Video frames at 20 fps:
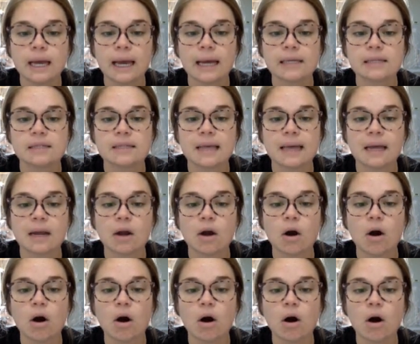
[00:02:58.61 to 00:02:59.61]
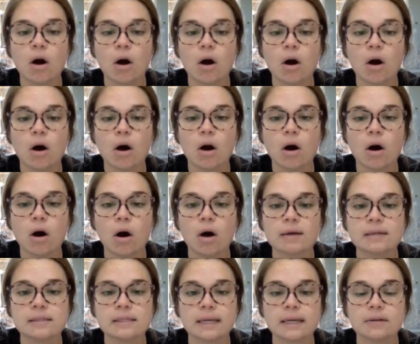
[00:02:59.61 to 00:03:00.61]
has that ah, ah, ah
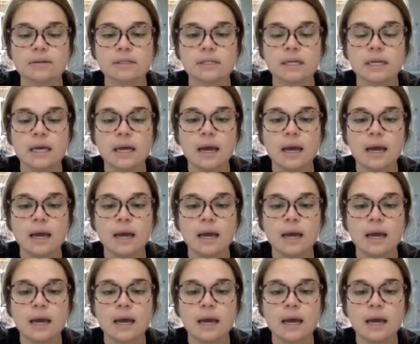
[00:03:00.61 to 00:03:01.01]
sound.